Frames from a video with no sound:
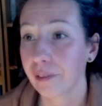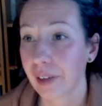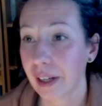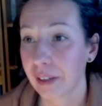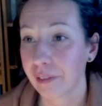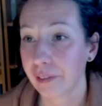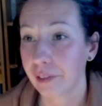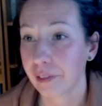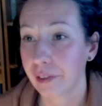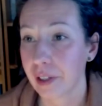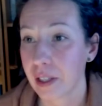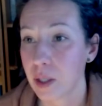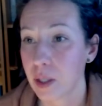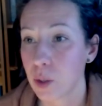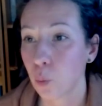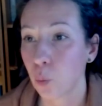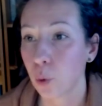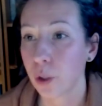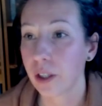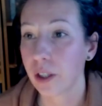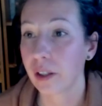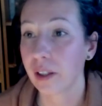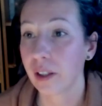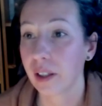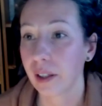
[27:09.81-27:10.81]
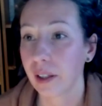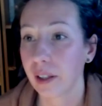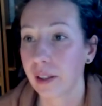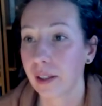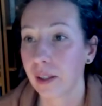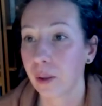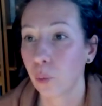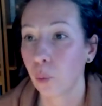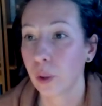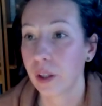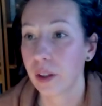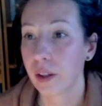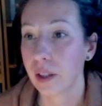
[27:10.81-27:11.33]
referees. Would it
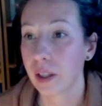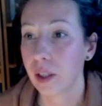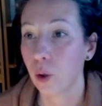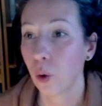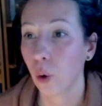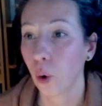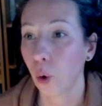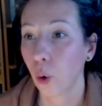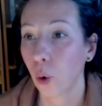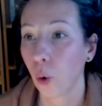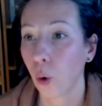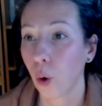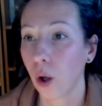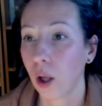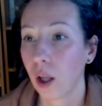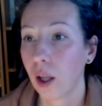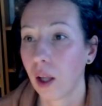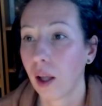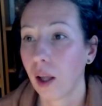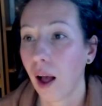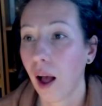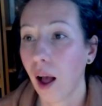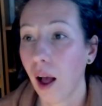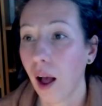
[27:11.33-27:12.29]
occur within or